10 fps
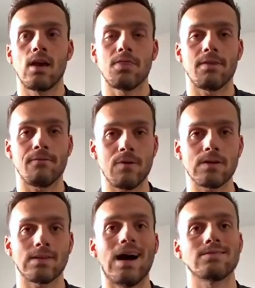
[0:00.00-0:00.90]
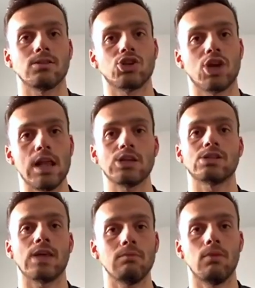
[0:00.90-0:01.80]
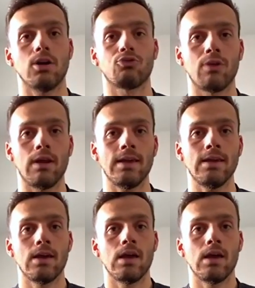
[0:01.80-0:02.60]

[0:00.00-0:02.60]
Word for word: the freestyle hasn't changed that much really,